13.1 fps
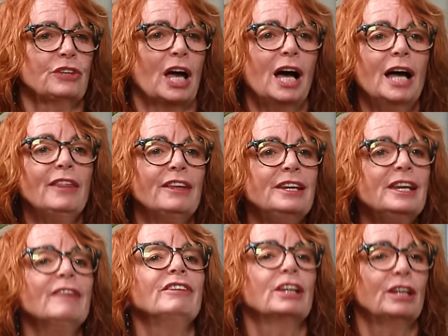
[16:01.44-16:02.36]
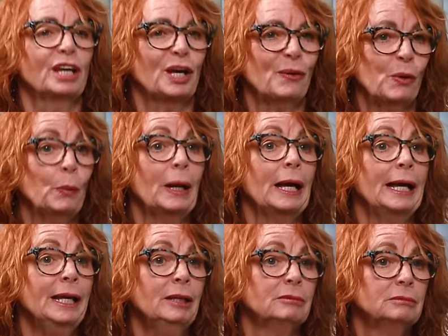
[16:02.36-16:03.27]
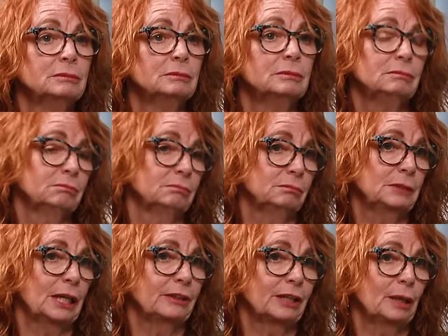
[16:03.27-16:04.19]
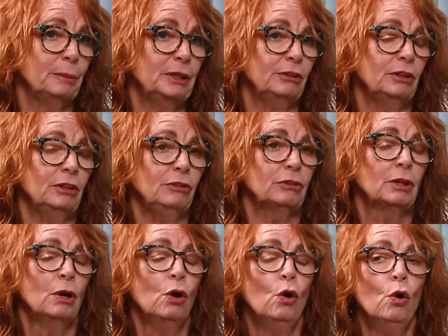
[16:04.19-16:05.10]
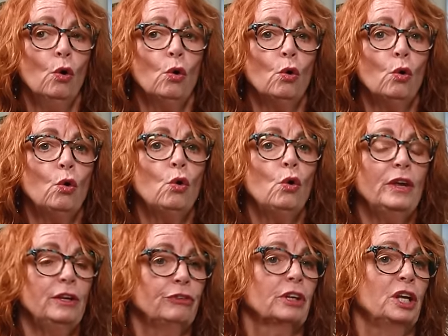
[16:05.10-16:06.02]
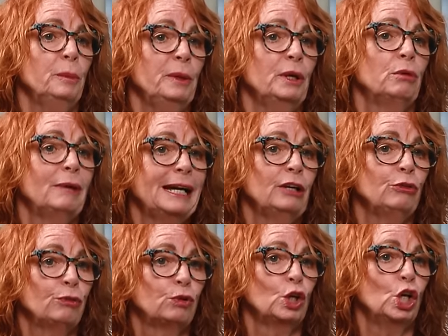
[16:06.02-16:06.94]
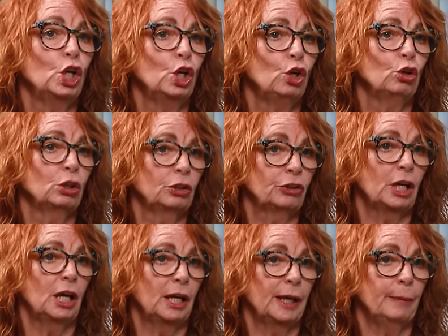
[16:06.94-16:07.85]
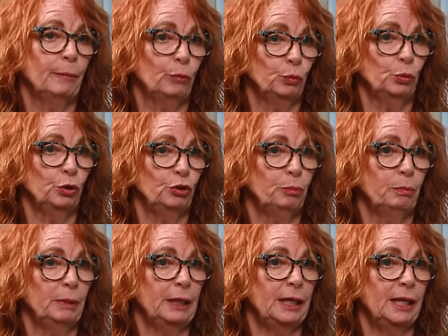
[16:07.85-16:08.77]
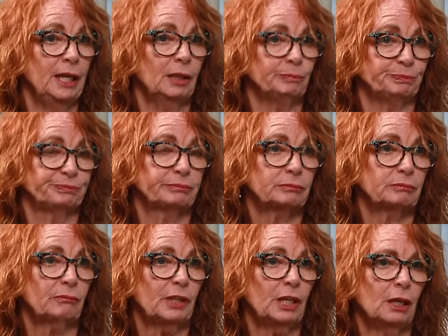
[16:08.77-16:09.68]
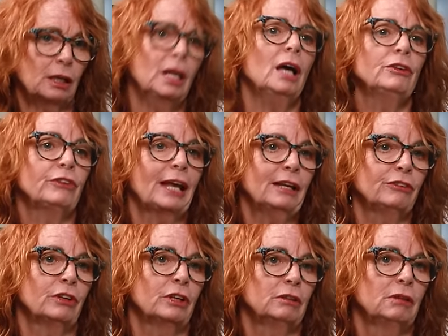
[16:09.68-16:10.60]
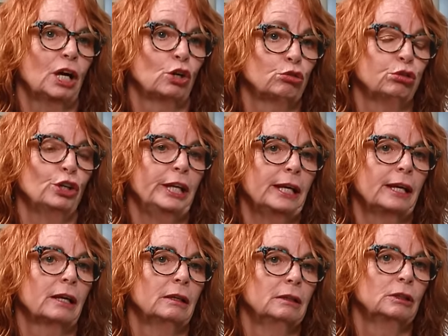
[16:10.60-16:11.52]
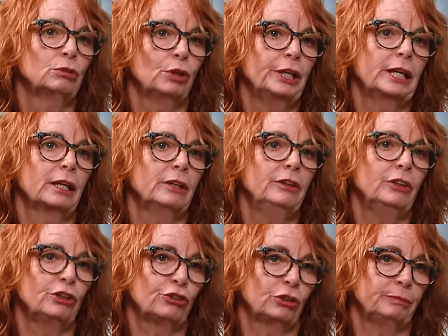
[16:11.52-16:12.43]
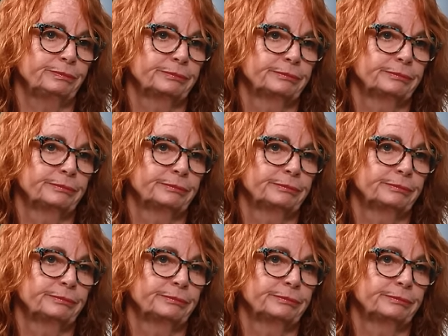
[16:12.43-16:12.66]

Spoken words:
either never going to go away, like diabetes, or is going to be around for a long time would be classed as a chronic condition.